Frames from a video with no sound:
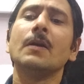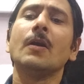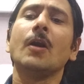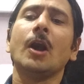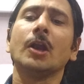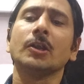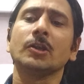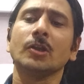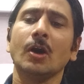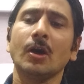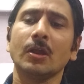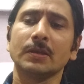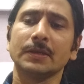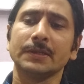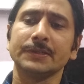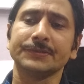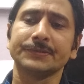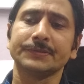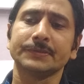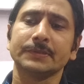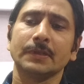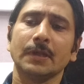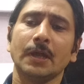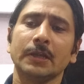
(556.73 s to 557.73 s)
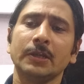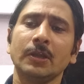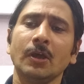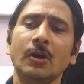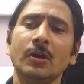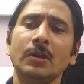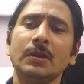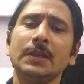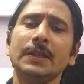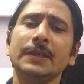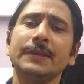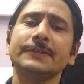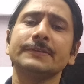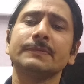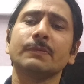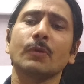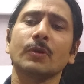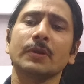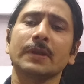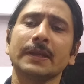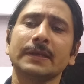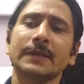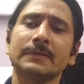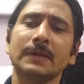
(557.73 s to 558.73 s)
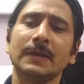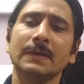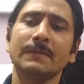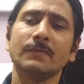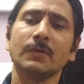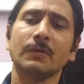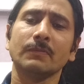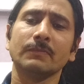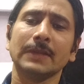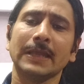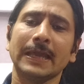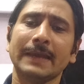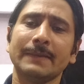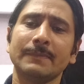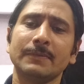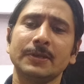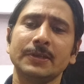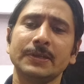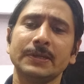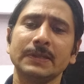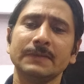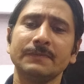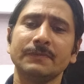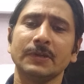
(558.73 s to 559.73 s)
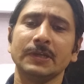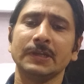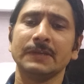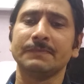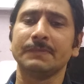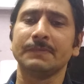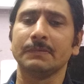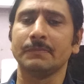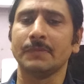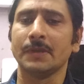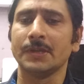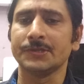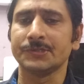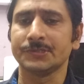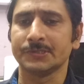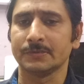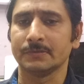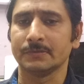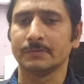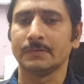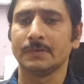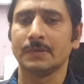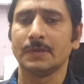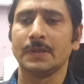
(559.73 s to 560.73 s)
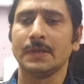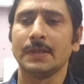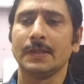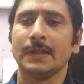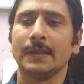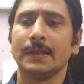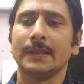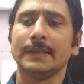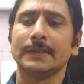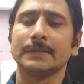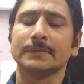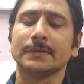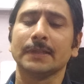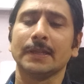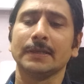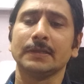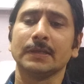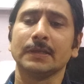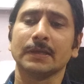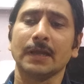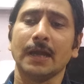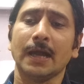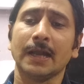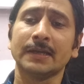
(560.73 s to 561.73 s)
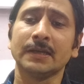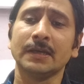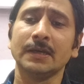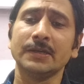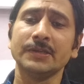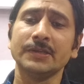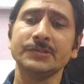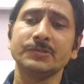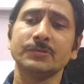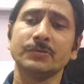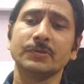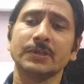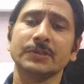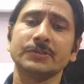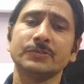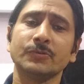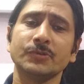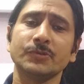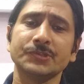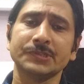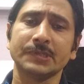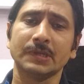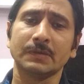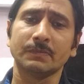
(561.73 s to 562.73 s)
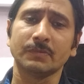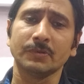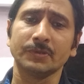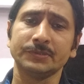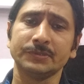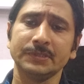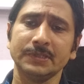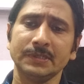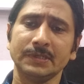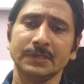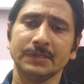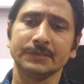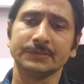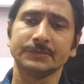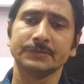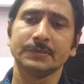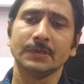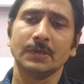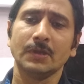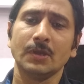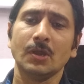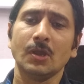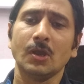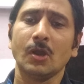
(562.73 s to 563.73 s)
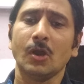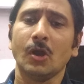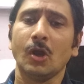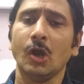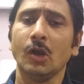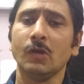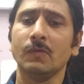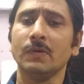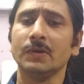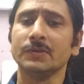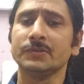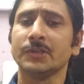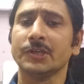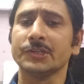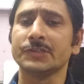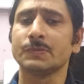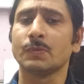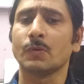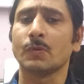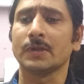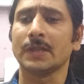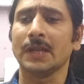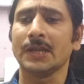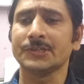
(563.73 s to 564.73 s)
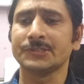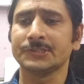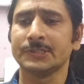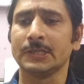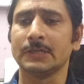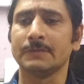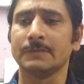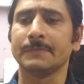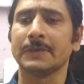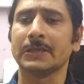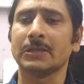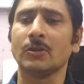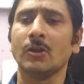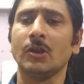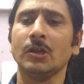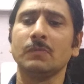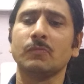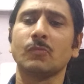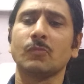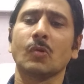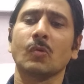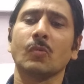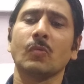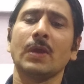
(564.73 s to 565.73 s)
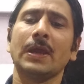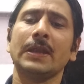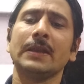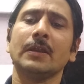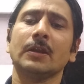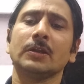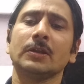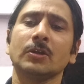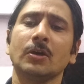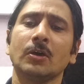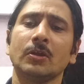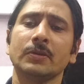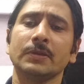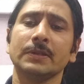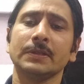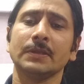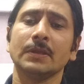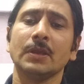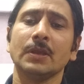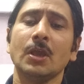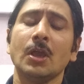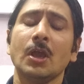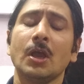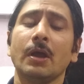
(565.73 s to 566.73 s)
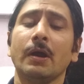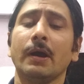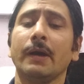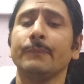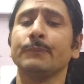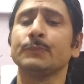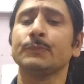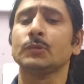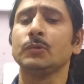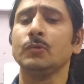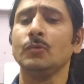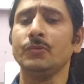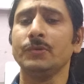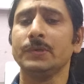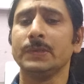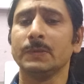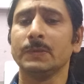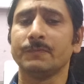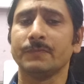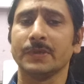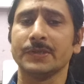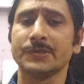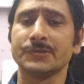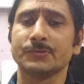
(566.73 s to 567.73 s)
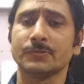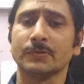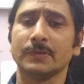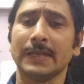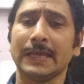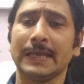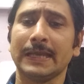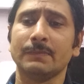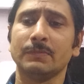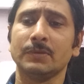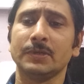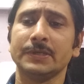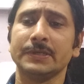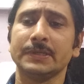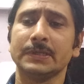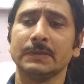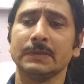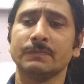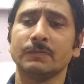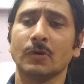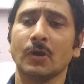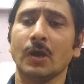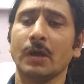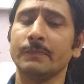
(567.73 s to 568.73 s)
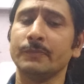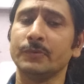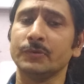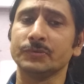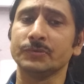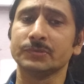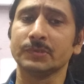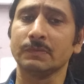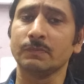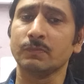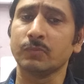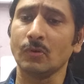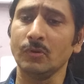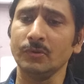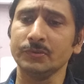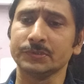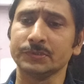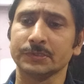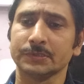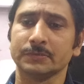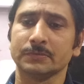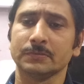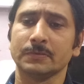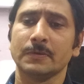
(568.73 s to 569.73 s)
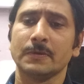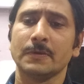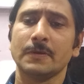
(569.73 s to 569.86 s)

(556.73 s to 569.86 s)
Attorneys. Attorney is protected from liability for defamation that occurs during judicial proceedings. However, such protection may not provide attorney absolute defense to liability for abuse of process.